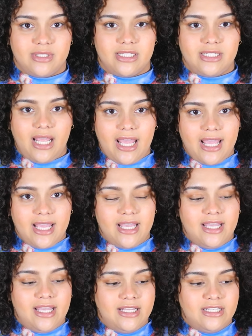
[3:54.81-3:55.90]
of the day,
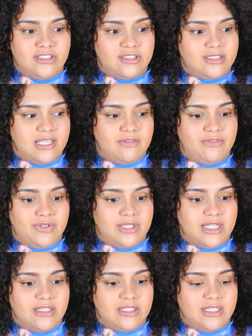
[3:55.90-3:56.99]
just save a few
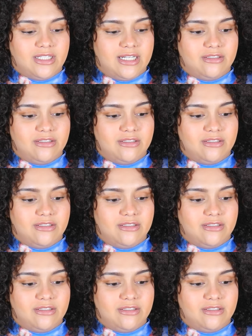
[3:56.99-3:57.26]
that look good.